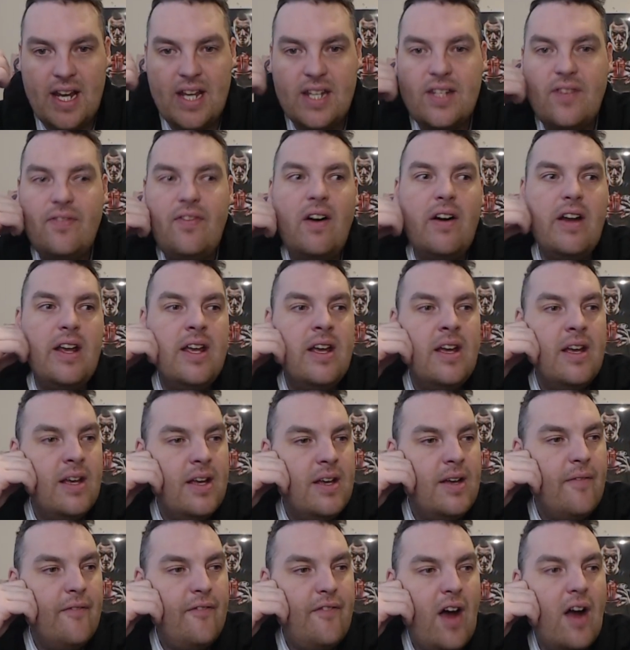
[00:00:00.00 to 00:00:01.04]
It's a very,
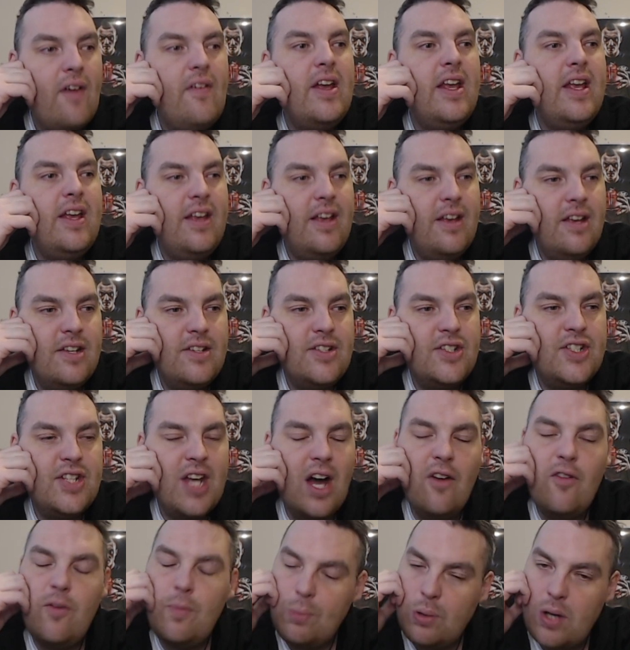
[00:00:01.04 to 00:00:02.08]
very
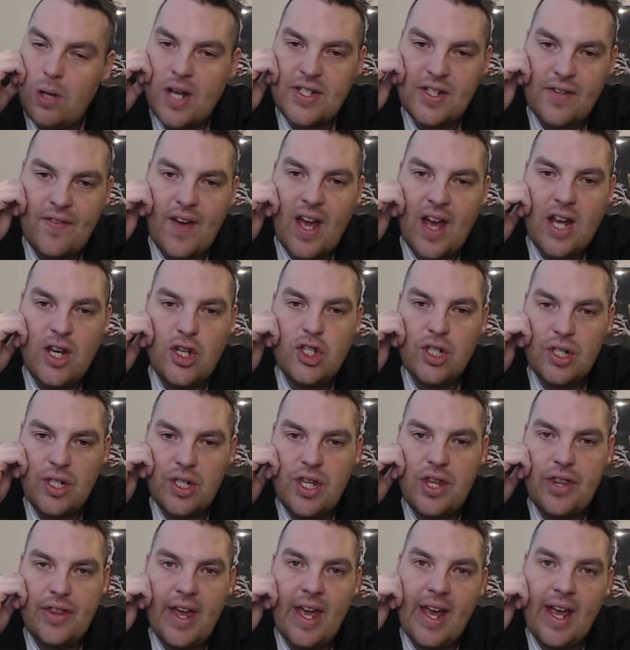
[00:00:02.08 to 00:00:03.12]
self-preservation
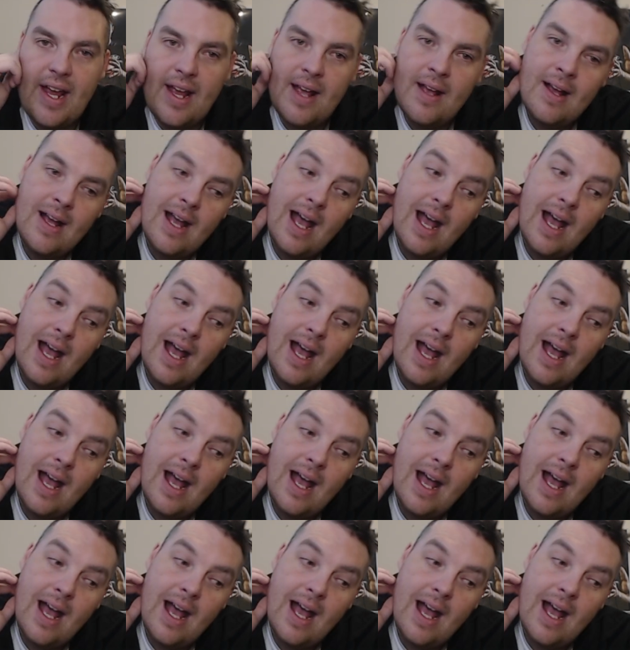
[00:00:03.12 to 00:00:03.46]
thing.